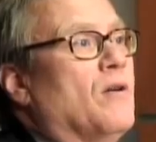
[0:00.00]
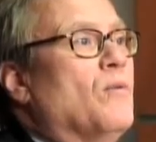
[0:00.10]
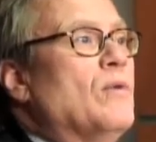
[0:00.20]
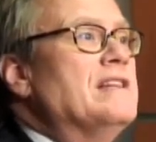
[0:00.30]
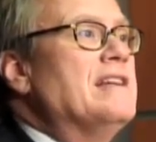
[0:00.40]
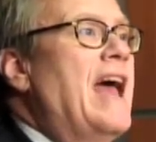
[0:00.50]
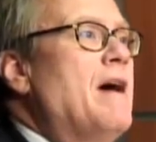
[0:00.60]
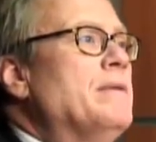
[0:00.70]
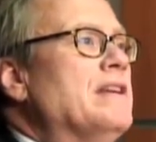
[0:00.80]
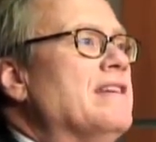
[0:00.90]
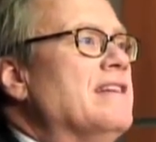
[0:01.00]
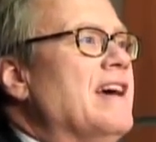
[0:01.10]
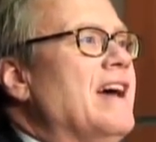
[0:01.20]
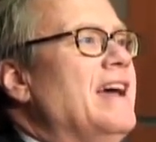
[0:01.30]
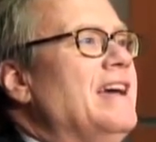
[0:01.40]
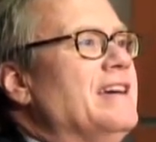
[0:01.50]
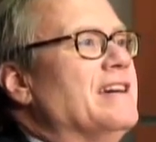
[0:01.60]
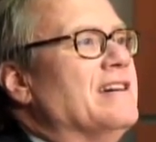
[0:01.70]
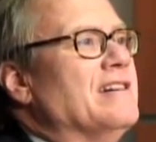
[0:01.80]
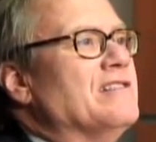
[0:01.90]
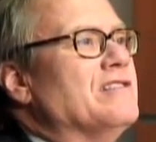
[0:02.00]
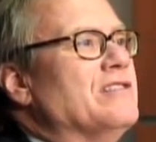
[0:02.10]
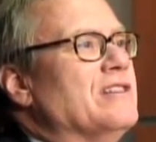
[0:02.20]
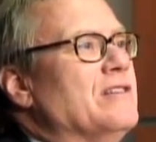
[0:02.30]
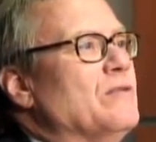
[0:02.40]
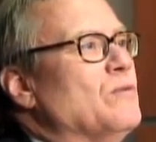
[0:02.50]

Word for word: what's happened today is that